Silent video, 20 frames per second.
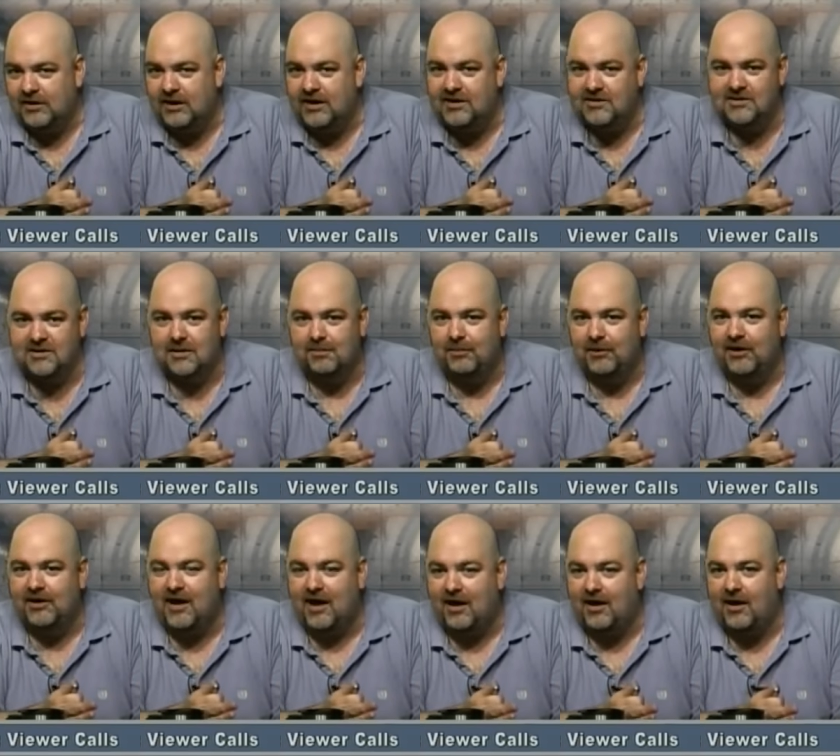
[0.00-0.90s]
that he simply
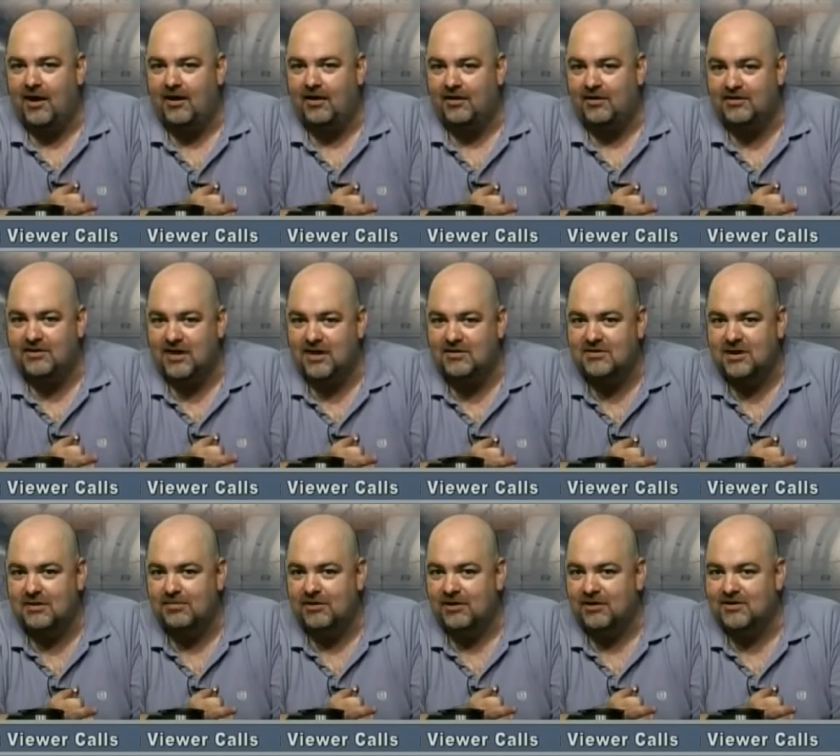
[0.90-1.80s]
cannot say
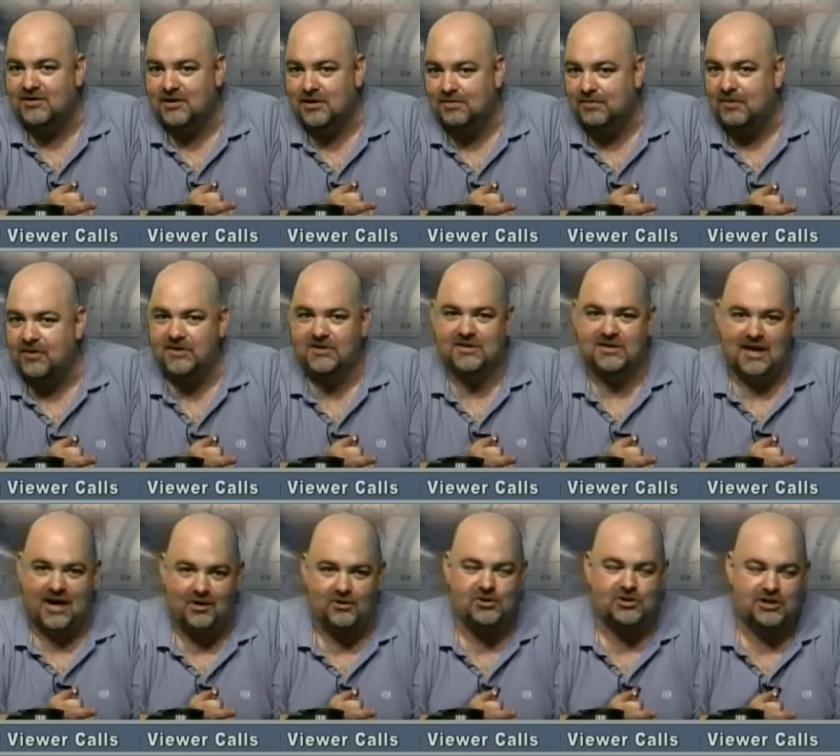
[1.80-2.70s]
something as simple as
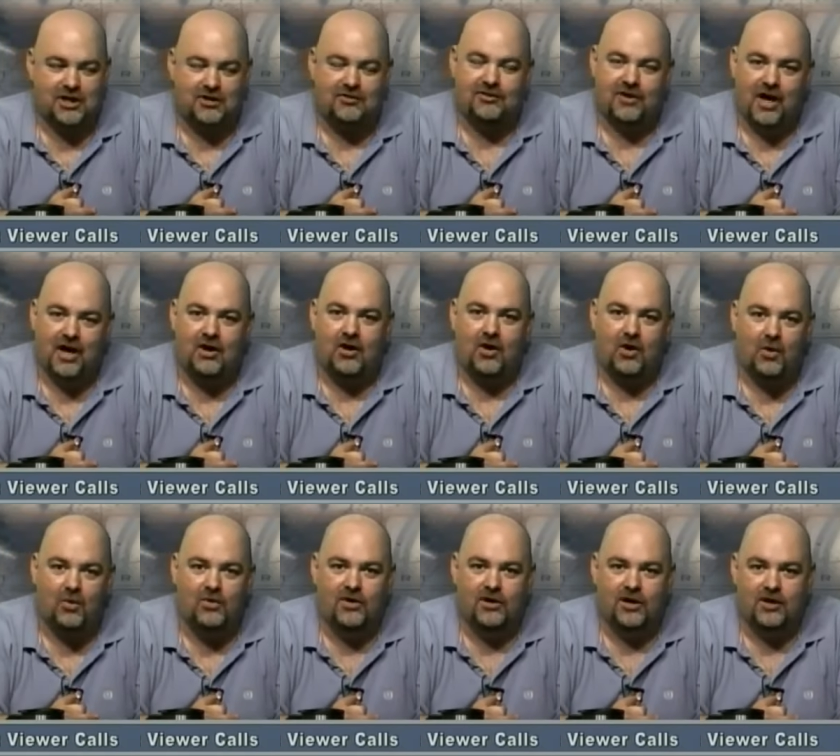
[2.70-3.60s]
thou shalt not
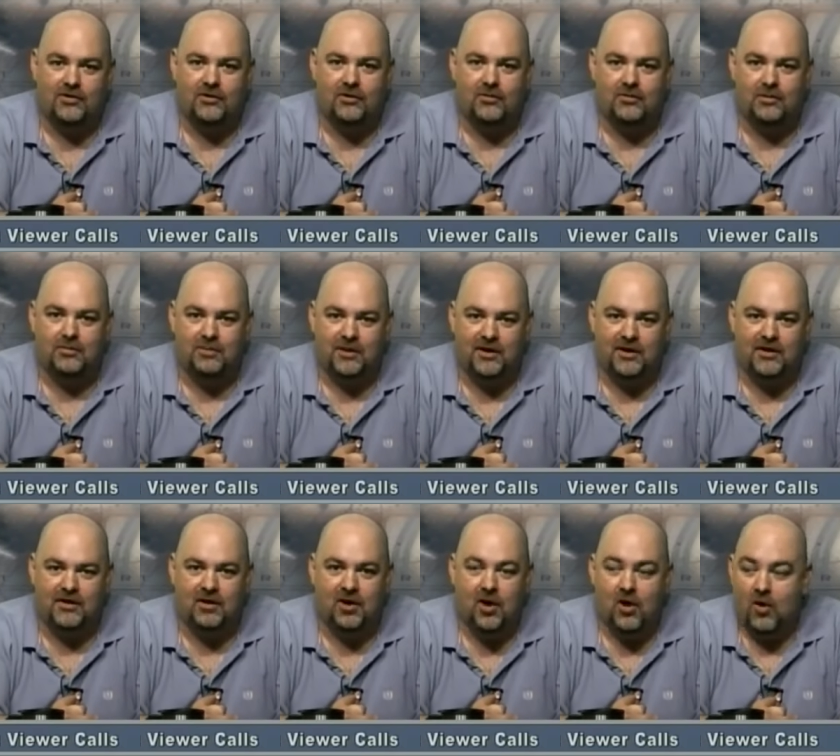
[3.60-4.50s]
own another human
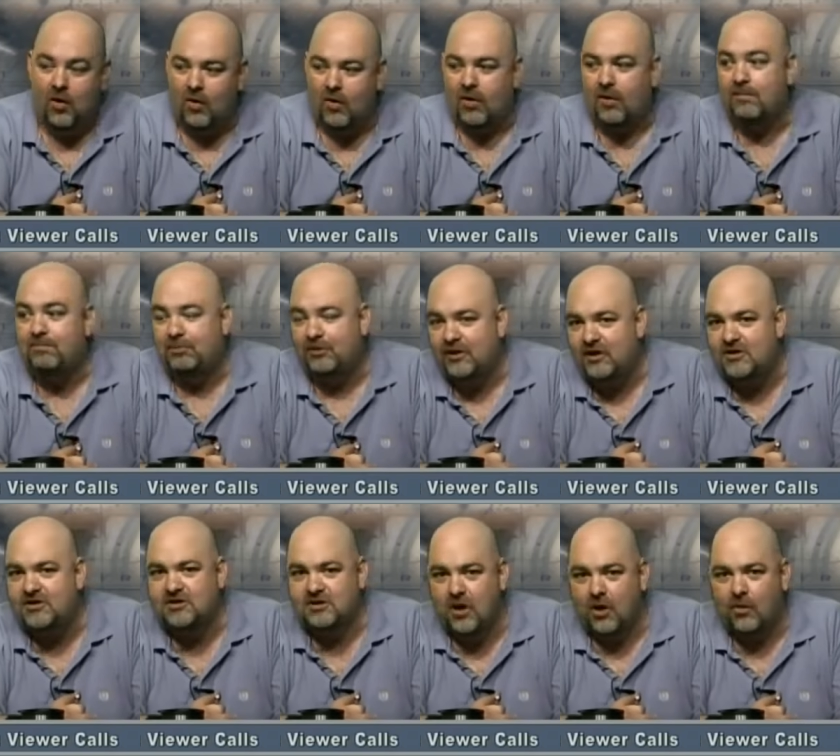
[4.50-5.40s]
being or
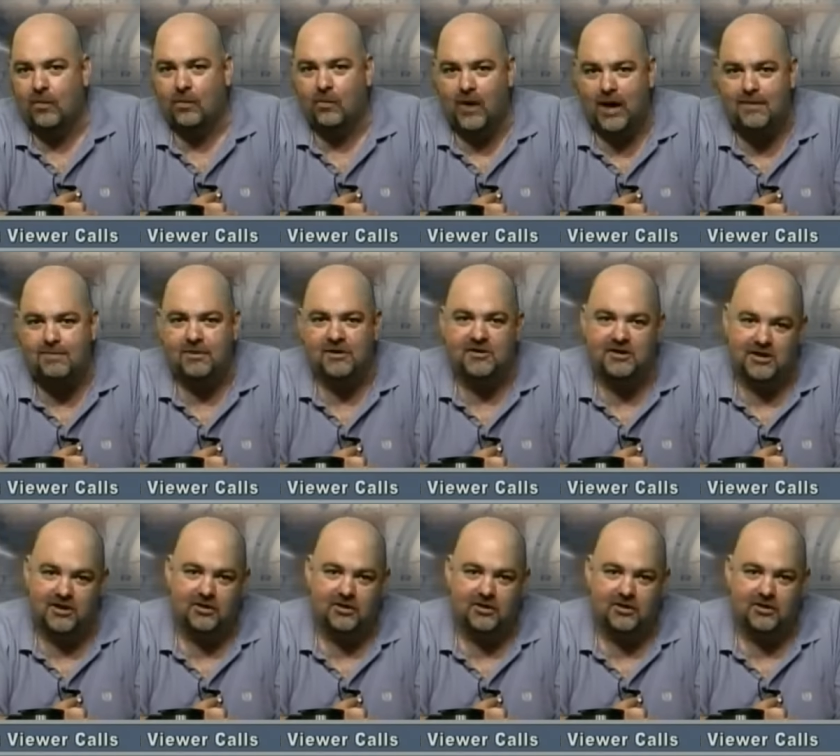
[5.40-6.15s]
please don't rape and